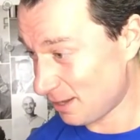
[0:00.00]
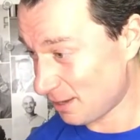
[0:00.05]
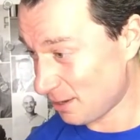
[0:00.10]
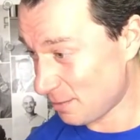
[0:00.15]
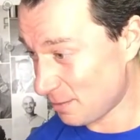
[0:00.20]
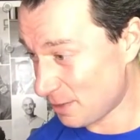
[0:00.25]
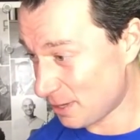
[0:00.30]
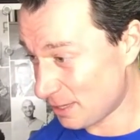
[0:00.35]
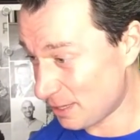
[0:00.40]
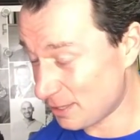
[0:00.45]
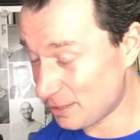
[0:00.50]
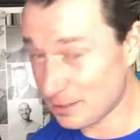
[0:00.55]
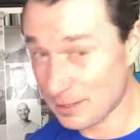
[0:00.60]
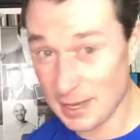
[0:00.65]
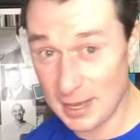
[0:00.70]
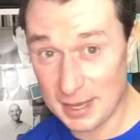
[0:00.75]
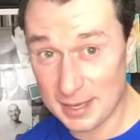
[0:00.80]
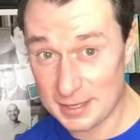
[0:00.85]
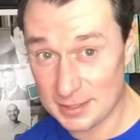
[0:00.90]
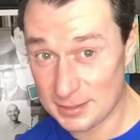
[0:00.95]
Come on in,
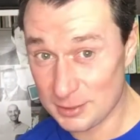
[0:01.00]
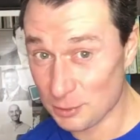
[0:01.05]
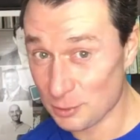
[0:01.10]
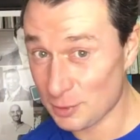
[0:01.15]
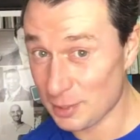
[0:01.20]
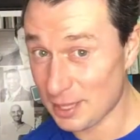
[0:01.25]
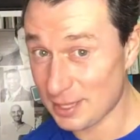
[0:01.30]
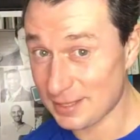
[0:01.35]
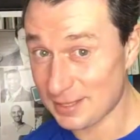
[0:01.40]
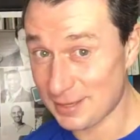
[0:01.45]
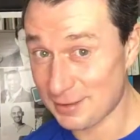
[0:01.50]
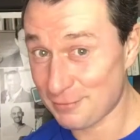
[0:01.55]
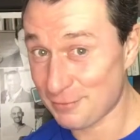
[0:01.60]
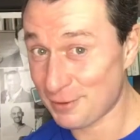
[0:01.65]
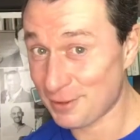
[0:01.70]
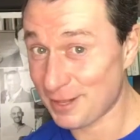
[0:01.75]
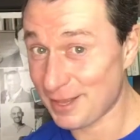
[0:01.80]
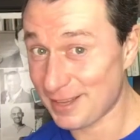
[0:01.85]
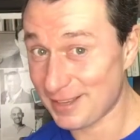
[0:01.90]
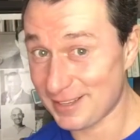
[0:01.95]
guys. So that diva
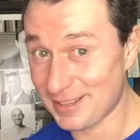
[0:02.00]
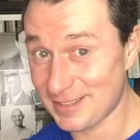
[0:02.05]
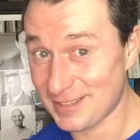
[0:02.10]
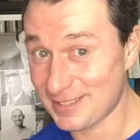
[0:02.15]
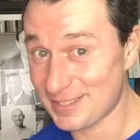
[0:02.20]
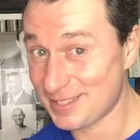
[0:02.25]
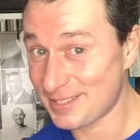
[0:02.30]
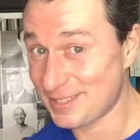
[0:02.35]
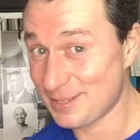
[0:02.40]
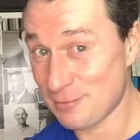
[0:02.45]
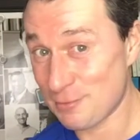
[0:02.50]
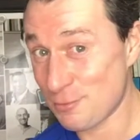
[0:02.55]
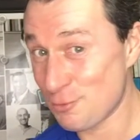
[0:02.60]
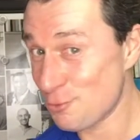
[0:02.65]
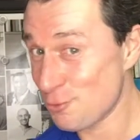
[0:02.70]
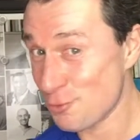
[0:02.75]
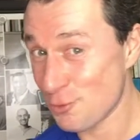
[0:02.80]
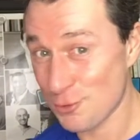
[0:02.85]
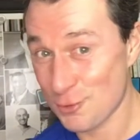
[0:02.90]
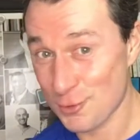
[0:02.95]
light is,
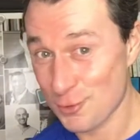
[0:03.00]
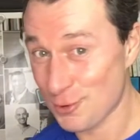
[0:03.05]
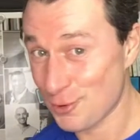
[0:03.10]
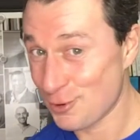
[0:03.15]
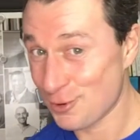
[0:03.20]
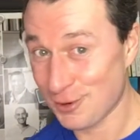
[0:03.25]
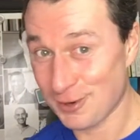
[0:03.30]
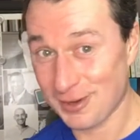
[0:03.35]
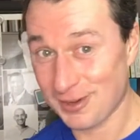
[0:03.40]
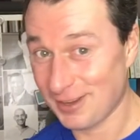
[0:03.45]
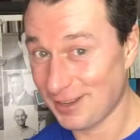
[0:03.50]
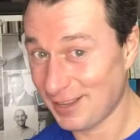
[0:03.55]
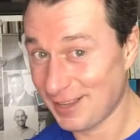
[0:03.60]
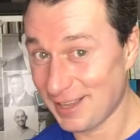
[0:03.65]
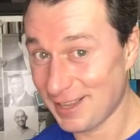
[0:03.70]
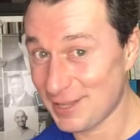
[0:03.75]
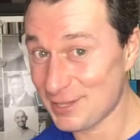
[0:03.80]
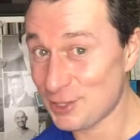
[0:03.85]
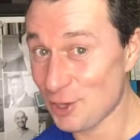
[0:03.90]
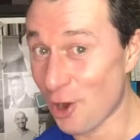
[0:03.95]

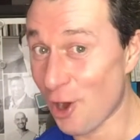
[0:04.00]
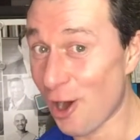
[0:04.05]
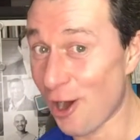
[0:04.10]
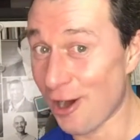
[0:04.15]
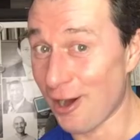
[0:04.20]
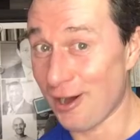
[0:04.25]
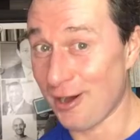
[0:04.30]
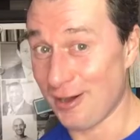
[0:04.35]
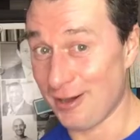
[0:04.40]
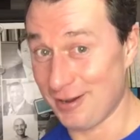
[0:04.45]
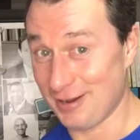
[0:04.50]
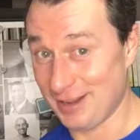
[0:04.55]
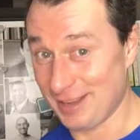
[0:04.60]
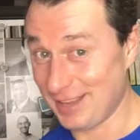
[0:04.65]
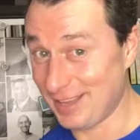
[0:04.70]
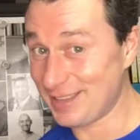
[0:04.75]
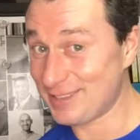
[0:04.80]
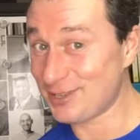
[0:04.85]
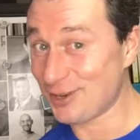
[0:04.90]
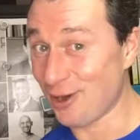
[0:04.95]
it's on,
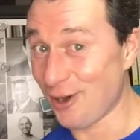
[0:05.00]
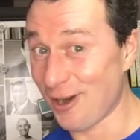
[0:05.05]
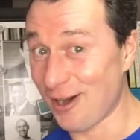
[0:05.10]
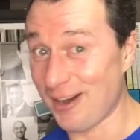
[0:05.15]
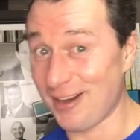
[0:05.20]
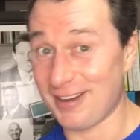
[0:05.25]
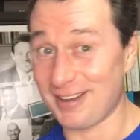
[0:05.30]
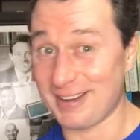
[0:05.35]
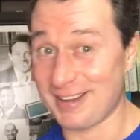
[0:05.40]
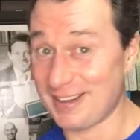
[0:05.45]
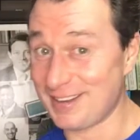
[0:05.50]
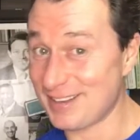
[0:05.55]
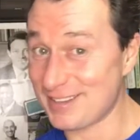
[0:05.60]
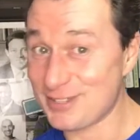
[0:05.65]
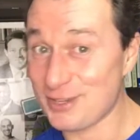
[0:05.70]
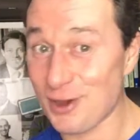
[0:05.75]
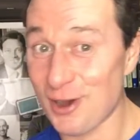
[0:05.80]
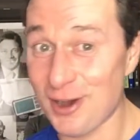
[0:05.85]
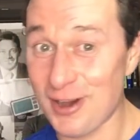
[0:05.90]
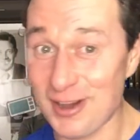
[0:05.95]
and
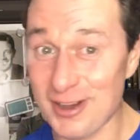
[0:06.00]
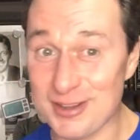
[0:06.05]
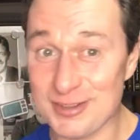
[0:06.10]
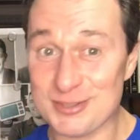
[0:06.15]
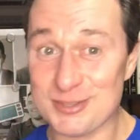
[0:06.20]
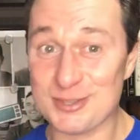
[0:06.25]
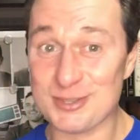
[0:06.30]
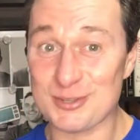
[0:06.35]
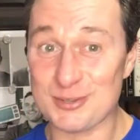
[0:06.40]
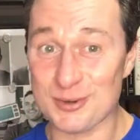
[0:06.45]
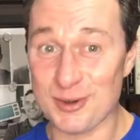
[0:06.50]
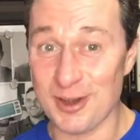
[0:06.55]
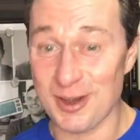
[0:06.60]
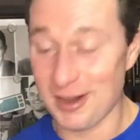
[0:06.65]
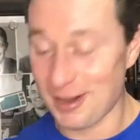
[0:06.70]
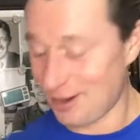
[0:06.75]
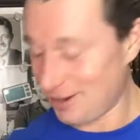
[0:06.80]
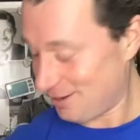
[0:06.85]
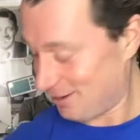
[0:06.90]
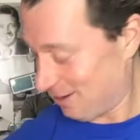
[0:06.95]
it's on
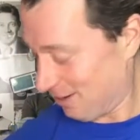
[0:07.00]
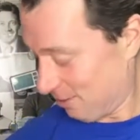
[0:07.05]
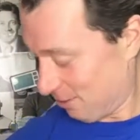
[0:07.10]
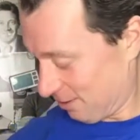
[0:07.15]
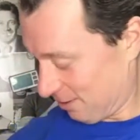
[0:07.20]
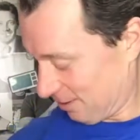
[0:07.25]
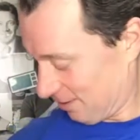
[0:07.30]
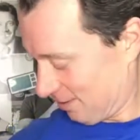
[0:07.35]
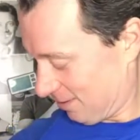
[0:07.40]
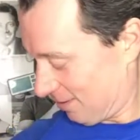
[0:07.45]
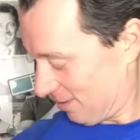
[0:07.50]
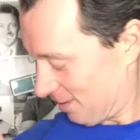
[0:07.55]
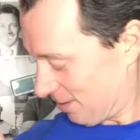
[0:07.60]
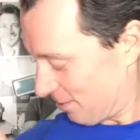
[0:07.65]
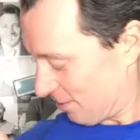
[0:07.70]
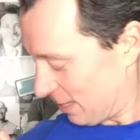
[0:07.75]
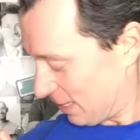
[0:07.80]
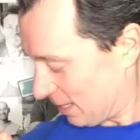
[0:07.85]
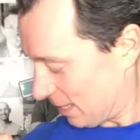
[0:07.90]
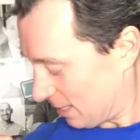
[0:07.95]
strong. All
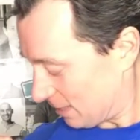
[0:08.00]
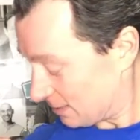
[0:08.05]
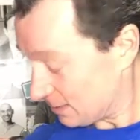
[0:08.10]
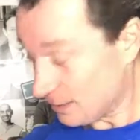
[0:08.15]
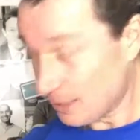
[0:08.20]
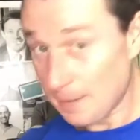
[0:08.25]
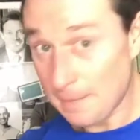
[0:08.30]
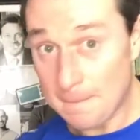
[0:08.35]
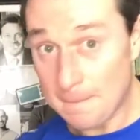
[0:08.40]
right, guys.